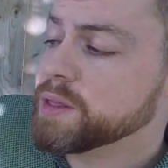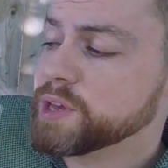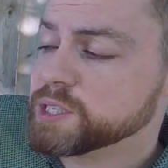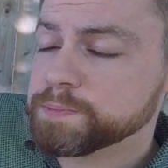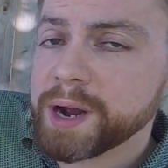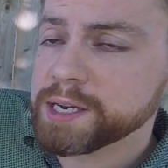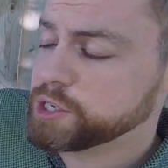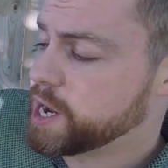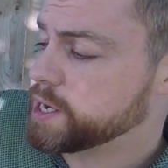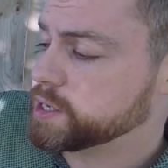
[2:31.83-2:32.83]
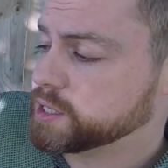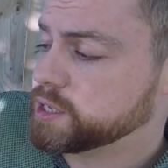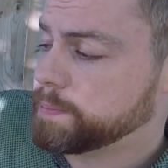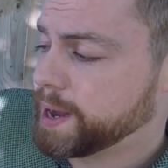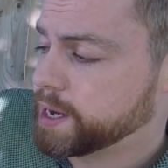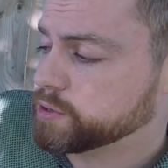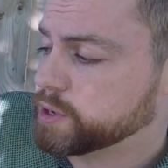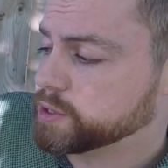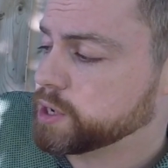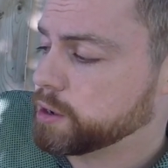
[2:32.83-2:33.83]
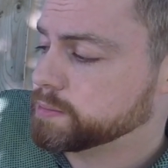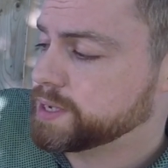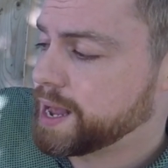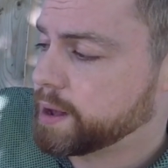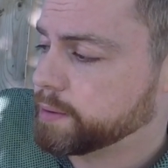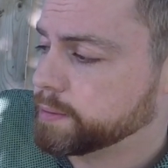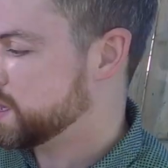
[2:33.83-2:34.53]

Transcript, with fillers: This brought changes to Pedro's hometown.